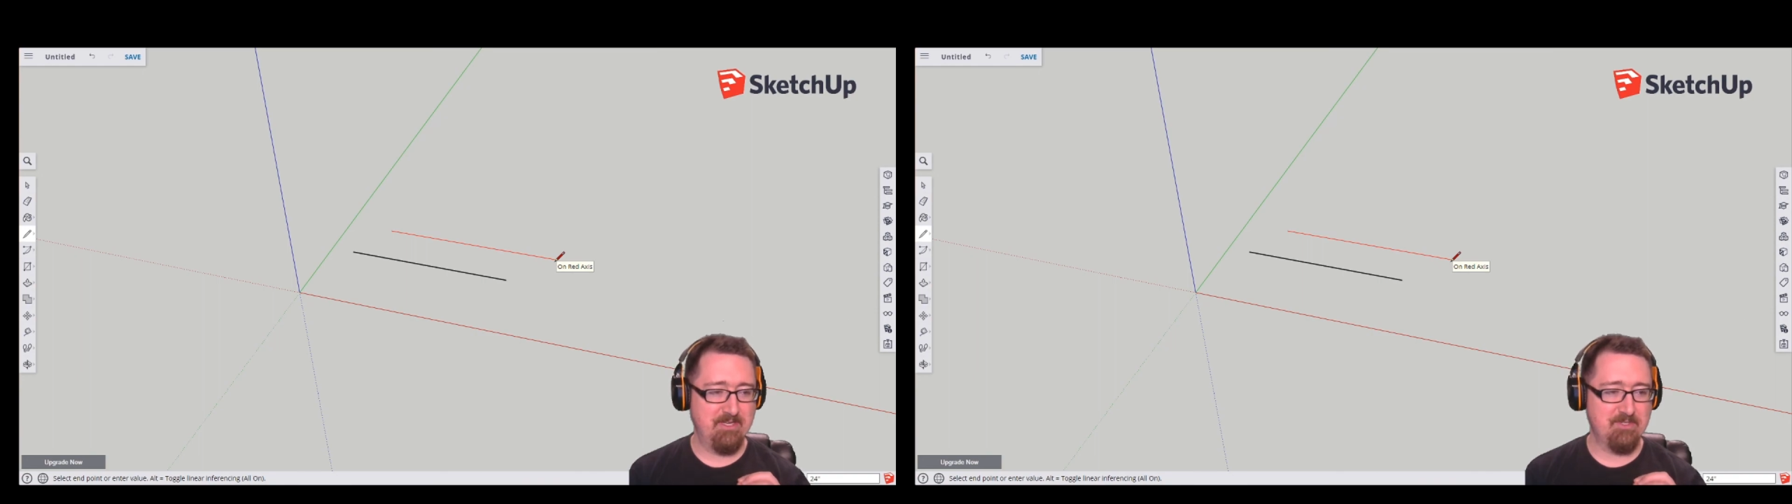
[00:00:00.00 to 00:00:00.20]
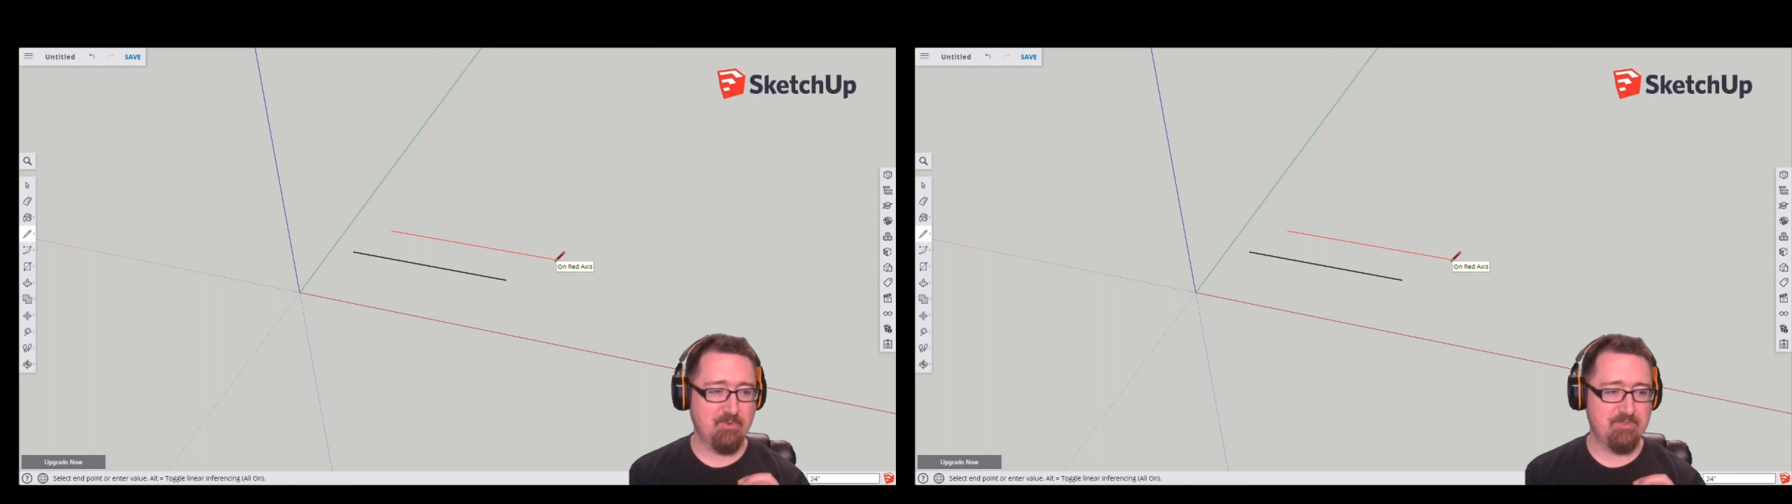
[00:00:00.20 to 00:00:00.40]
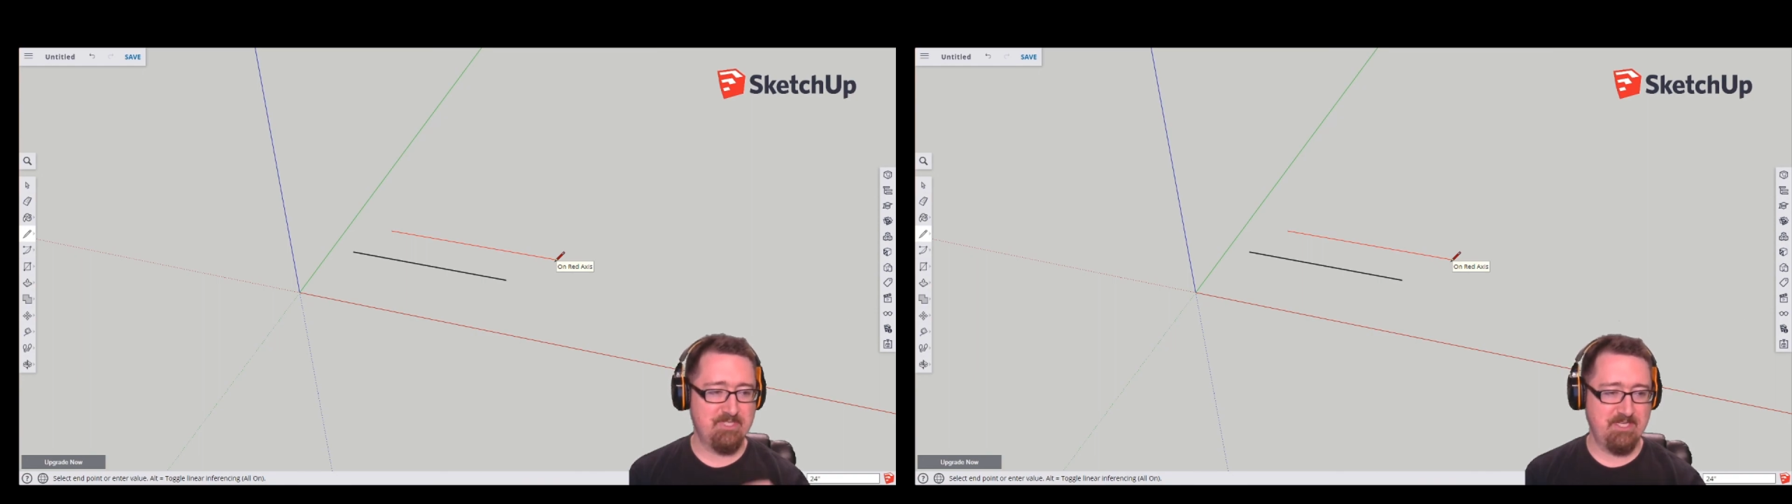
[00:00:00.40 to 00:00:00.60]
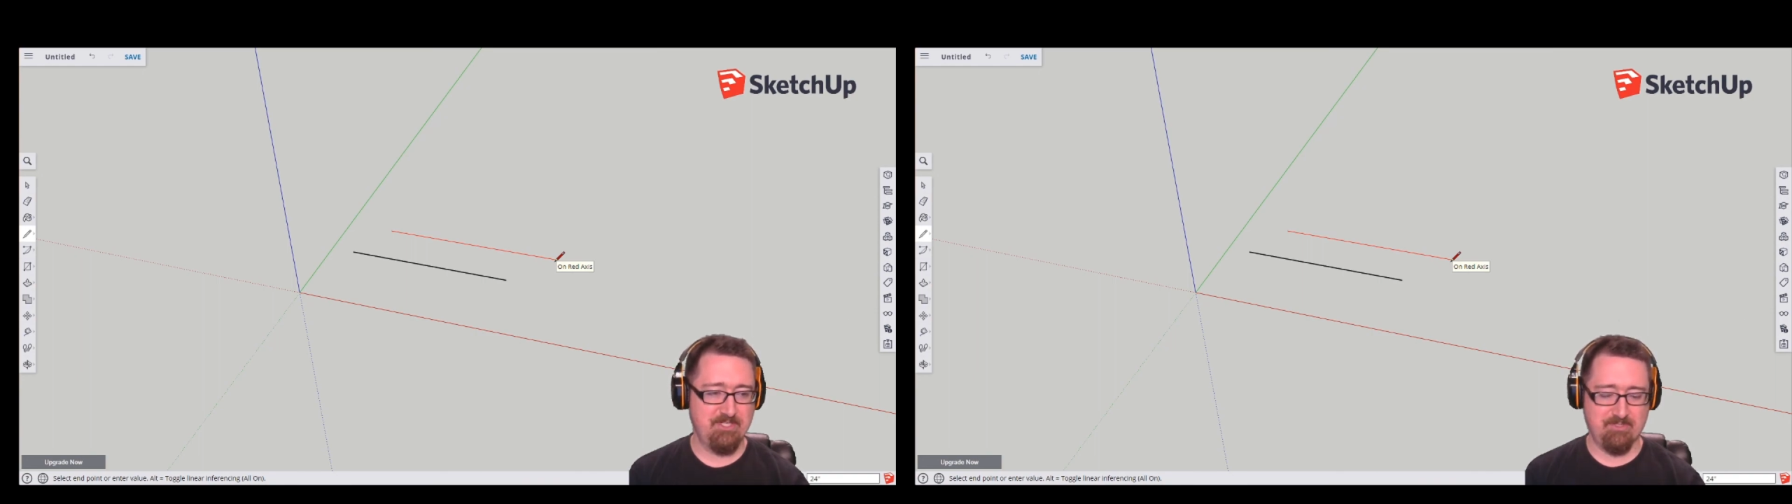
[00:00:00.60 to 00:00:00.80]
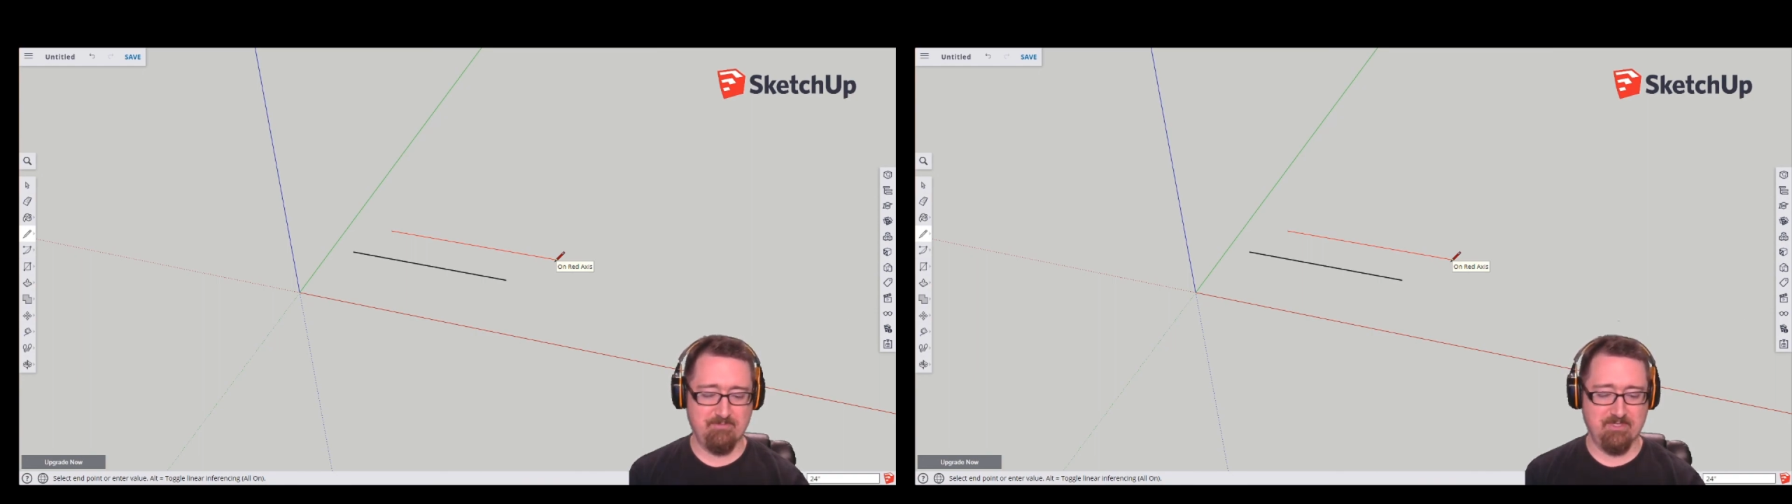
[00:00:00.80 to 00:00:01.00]
in
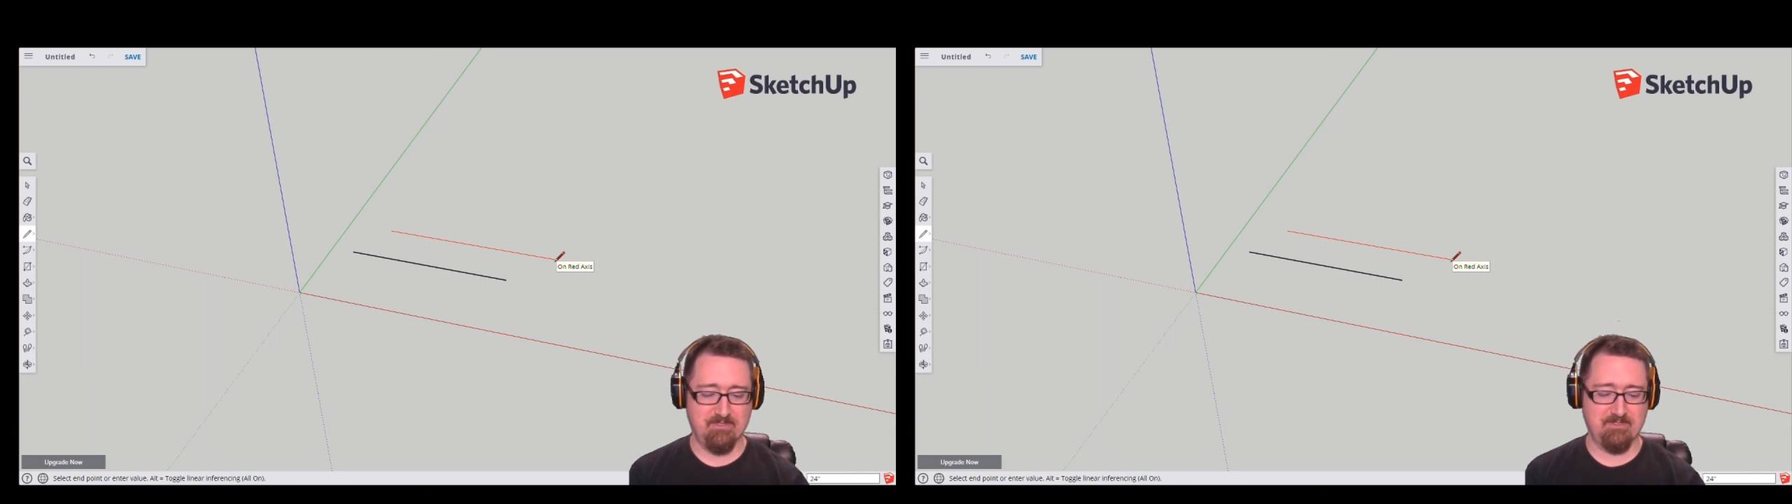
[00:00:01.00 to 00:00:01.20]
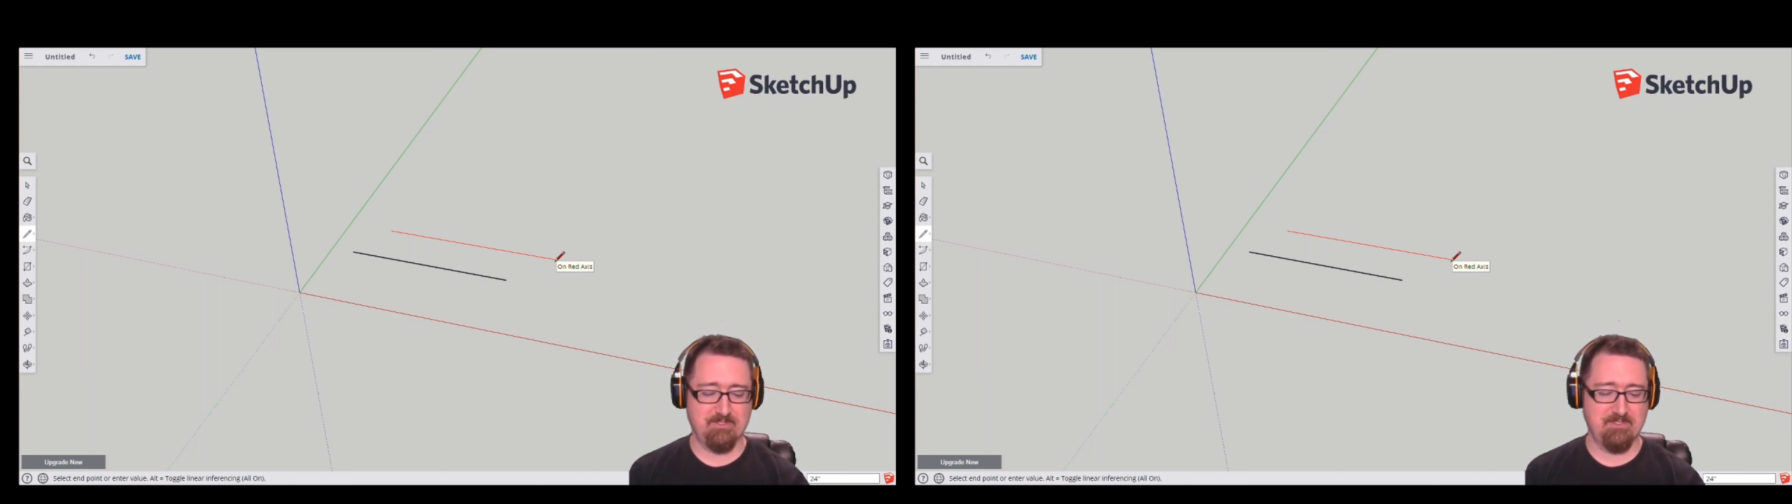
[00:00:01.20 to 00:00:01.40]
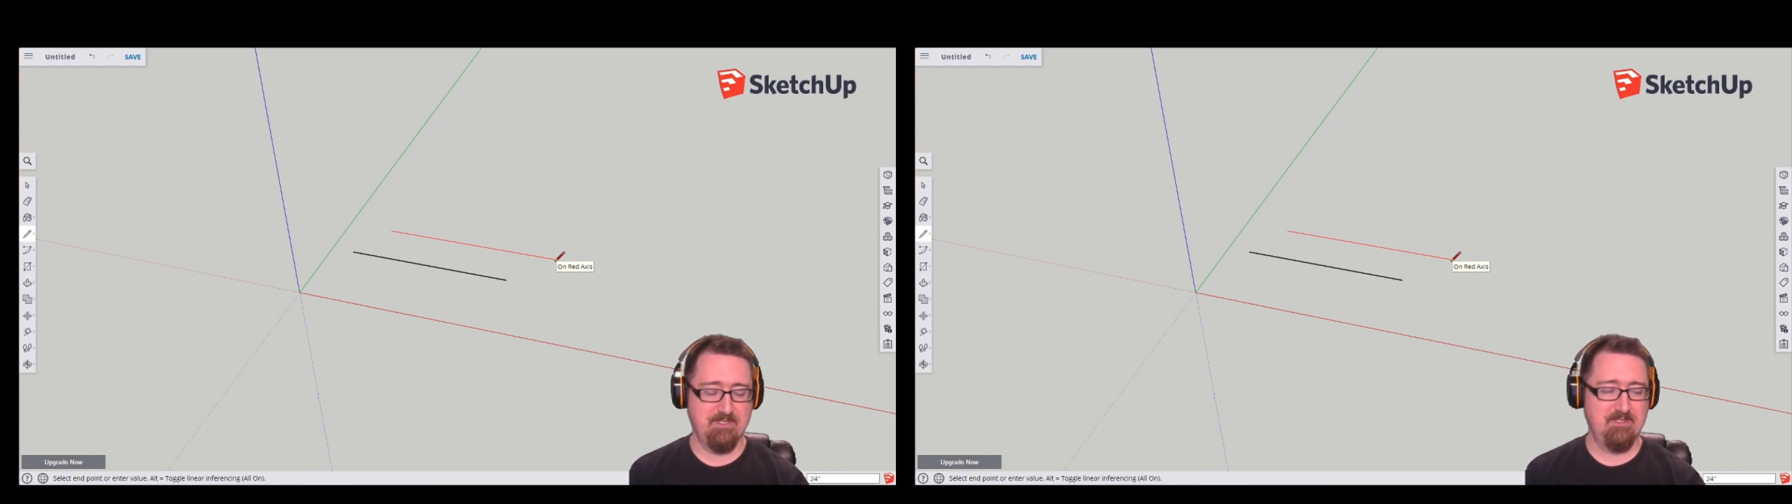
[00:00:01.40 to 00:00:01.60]
quotation marks.